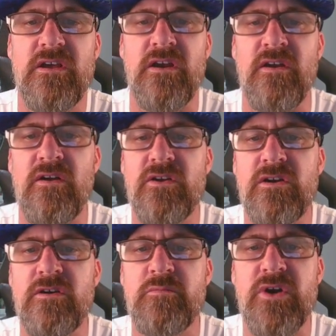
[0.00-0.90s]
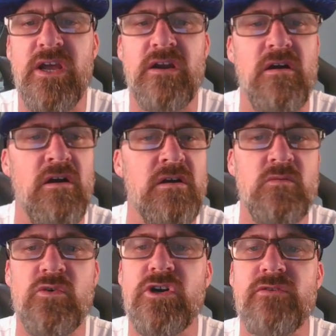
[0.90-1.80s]
Another good brand,
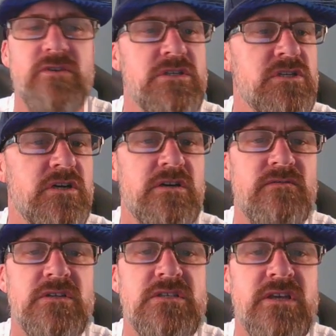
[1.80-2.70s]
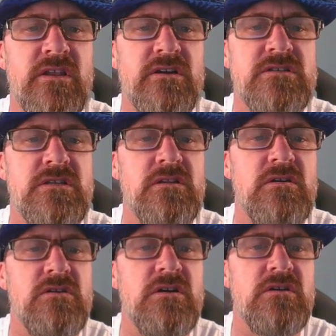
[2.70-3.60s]
Onward Reserve. Let's see, there's the
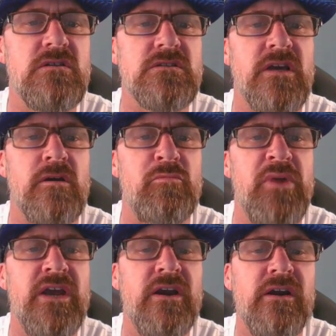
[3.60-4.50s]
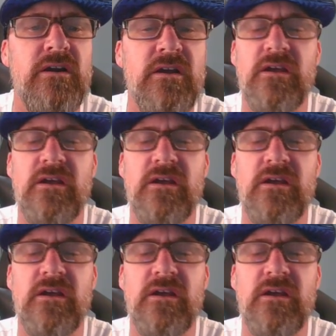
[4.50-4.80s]
logo. It looks like a bear.